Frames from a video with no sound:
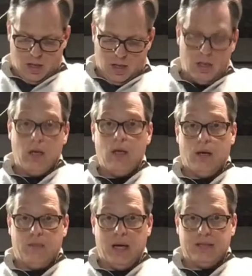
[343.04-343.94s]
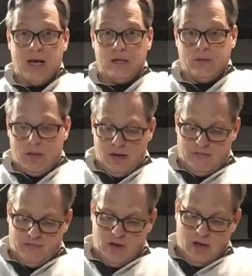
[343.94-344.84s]
And my X-Acto
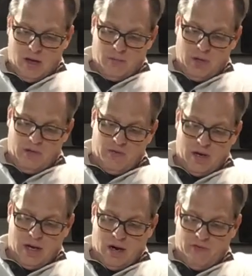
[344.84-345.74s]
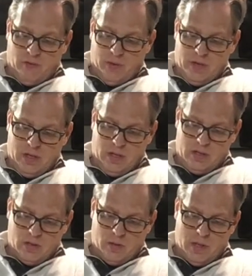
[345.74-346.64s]
knife, I'm being very careful with it
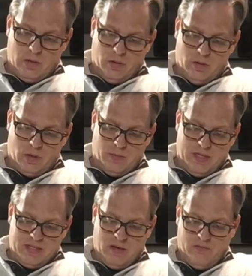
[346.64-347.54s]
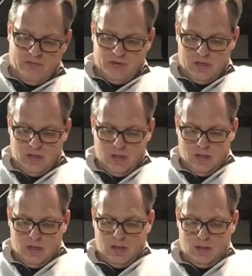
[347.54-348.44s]
so I don't hurt myself.
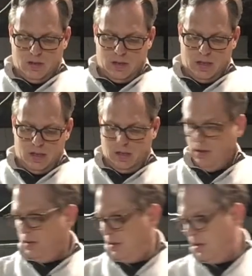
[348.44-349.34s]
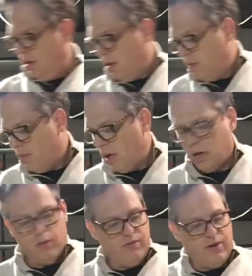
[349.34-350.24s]
All right. I'm not
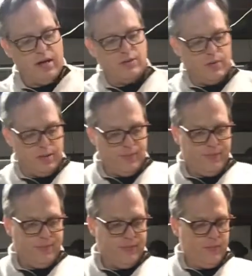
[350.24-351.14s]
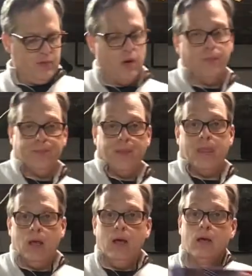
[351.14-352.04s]
going fast with it. So,
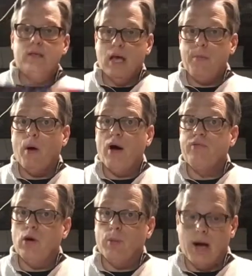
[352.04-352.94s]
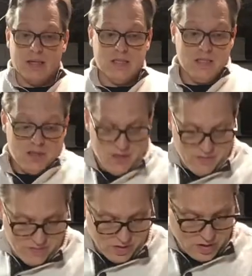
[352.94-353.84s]
tape off your boxes
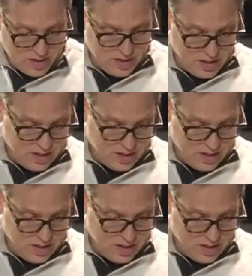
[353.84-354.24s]
first.